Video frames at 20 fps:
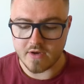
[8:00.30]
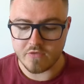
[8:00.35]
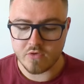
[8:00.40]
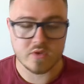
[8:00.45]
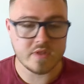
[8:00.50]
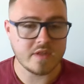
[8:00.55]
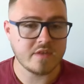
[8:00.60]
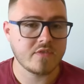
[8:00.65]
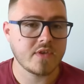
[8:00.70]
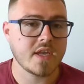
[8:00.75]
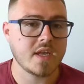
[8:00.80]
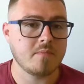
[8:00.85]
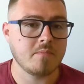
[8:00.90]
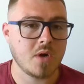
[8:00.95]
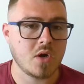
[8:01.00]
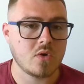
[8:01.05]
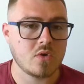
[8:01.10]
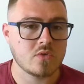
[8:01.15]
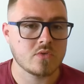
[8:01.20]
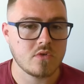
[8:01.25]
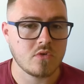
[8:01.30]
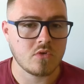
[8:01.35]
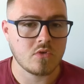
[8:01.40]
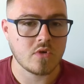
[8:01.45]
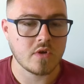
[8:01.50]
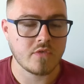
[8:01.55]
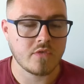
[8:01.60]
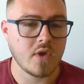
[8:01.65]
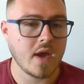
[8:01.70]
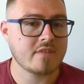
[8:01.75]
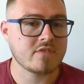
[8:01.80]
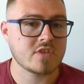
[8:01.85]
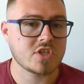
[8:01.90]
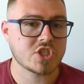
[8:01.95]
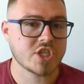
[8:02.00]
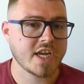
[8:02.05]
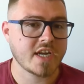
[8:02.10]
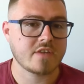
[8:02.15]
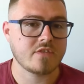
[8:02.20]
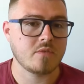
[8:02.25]
if you're living in mold or if you haven't
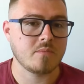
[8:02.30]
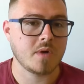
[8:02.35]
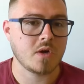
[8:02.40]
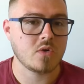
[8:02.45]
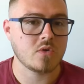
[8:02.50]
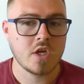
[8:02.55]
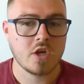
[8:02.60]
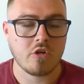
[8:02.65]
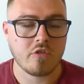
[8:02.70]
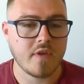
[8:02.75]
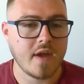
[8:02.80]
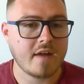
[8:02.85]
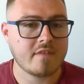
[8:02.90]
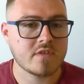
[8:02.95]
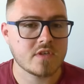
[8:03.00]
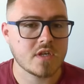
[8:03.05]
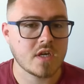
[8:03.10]
checked for mold or if you haven't